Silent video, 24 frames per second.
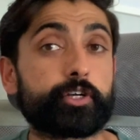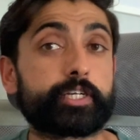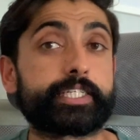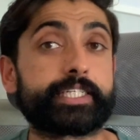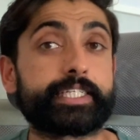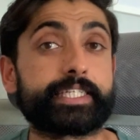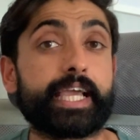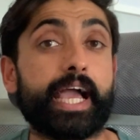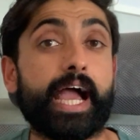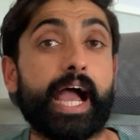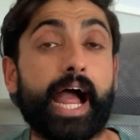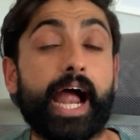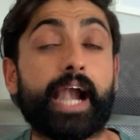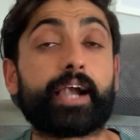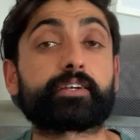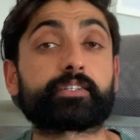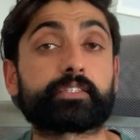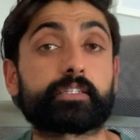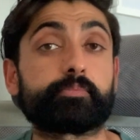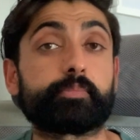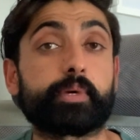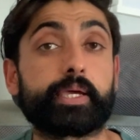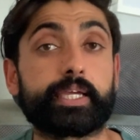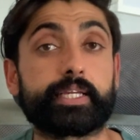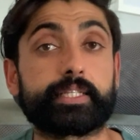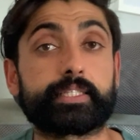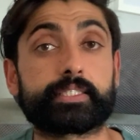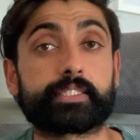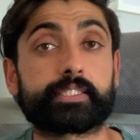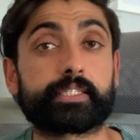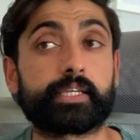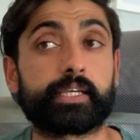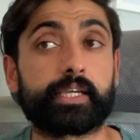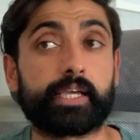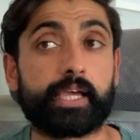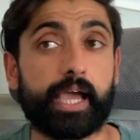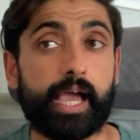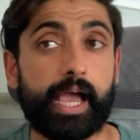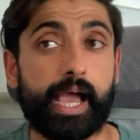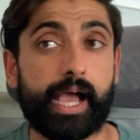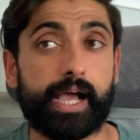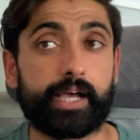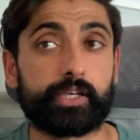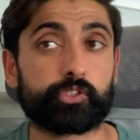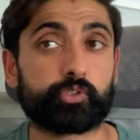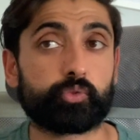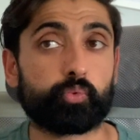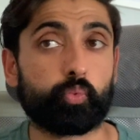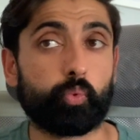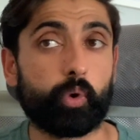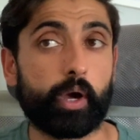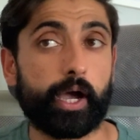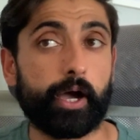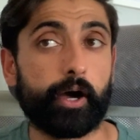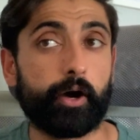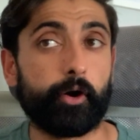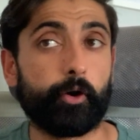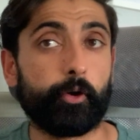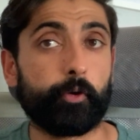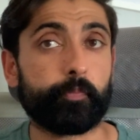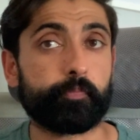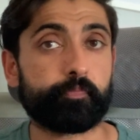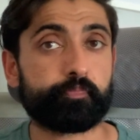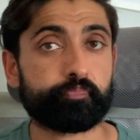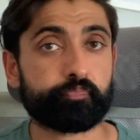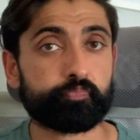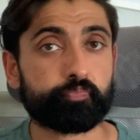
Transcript: deacclimates as well.